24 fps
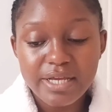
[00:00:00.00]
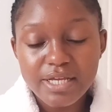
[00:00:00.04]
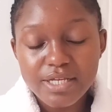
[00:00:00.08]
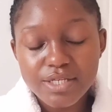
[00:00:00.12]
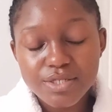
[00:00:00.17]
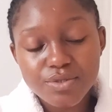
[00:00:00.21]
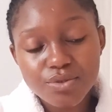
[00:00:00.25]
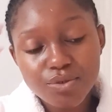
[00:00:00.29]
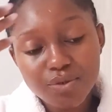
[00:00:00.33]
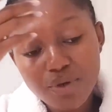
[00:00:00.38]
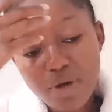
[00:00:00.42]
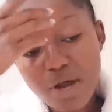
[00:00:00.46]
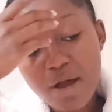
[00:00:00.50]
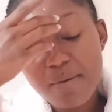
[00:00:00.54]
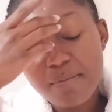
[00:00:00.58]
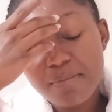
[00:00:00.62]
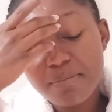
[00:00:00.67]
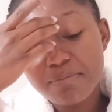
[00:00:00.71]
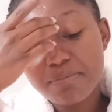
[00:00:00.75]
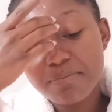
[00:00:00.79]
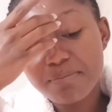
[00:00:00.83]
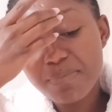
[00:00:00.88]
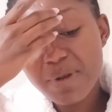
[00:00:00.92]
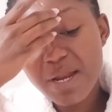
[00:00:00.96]
So
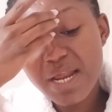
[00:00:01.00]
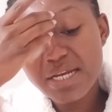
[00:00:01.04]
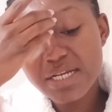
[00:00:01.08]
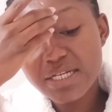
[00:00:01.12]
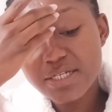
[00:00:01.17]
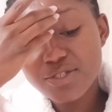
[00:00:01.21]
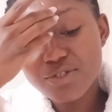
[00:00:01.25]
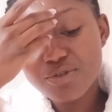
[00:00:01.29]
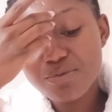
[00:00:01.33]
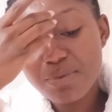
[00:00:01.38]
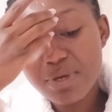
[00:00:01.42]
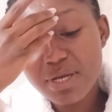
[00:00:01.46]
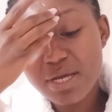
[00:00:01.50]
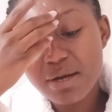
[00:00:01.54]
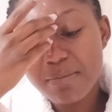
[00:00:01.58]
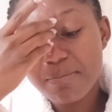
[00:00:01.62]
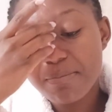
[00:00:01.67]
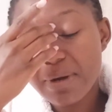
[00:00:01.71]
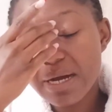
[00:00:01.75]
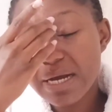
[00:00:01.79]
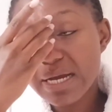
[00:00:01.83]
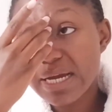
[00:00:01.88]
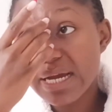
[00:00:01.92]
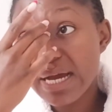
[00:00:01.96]
I'm planning to make a
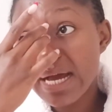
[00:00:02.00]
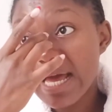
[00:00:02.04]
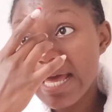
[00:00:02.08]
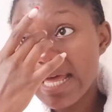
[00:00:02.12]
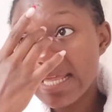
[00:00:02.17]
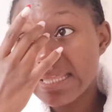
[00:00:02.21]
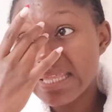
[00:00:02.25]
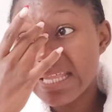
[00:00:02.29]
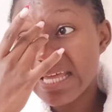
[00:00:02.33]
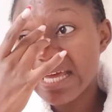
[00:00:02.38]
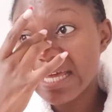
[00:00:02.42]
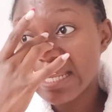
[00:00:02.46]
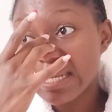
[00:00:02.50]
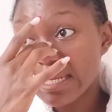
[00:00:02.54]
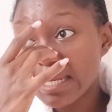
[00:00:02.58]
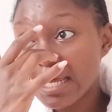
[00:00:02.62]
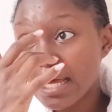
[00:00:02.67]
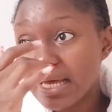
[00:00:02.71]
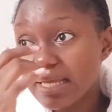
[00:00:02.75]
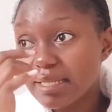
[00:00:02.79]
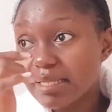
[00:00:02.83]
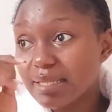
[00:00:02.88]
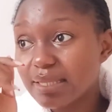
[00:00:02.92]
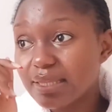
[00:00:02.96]
burger, and then
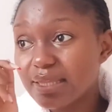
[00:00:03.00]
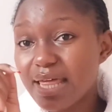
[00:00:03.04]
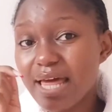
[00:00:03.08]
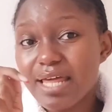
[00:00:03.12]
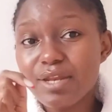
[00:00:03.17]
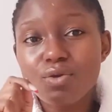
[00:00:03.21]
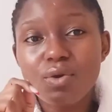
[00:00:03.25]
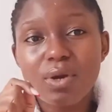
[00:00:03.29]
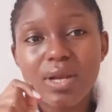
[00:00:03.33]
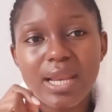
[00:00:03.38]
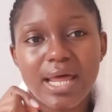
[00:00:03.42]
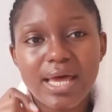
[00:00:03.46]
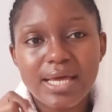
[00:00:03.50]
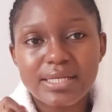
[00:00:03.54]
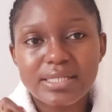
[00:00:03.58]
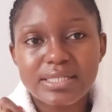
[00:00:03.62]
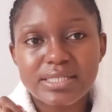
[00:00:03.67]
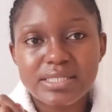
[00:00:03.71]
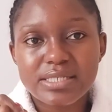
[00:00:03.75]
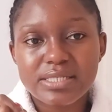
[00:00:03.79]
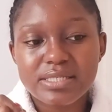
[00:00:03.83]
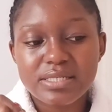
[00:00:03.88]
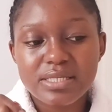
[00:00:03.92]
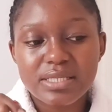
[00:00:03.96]
there are no
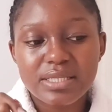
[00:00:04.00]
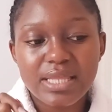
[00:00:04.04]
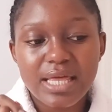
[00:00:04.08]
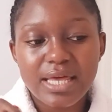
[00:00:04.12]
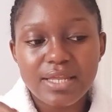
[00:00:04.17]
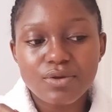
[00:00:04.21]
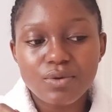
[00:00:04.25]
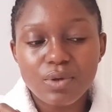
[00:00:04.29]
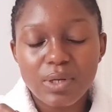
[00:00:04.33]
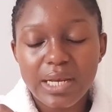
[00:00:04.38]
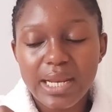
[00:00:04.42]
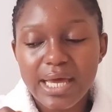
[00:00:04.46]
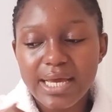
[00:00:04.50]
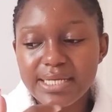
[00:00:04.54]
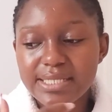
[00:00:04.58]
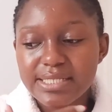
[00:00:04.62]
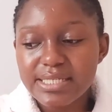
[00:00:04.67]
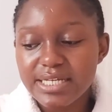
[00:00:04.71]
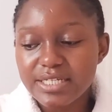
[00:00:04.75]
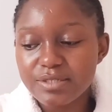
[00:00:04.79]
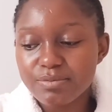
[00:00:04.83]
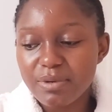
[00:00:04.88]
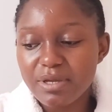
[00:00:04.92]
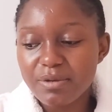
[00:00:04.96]
lights at
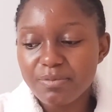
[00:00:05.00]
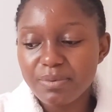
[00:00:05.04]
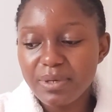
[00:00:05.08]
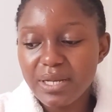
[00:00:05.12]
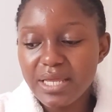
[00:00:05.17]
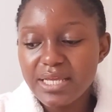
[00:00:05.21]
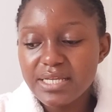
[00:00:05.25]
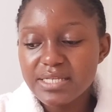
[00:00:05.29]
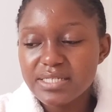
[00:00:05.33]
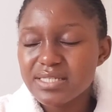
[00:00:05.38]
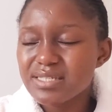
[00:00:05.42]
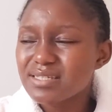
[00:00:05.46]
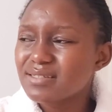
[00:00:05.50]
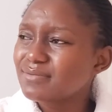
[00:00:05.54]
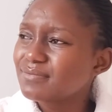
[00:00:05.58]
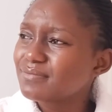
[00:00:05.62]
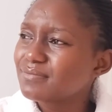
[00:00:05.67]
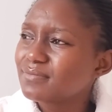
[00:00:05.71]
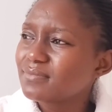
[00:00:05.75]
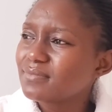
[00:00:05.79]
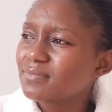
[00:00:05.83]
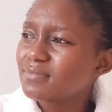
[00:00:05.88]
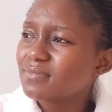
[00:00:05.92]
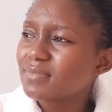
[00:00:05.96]
my place.
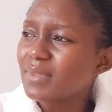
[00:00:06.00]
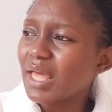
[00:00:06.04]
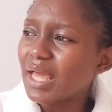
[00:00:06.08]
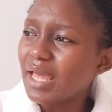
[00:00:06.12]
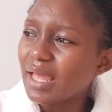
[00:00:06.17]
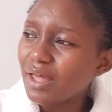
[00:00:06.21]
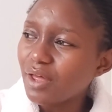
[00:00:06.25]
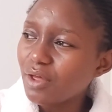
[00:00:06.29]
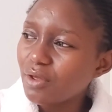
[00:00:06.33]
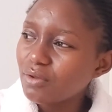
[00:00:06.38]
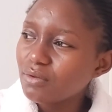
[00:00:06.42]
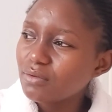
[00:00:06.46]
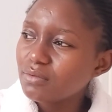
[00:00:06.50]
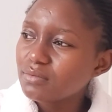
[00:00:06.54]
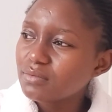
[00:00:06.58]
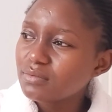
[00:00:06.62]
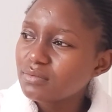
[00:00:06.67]
The hell?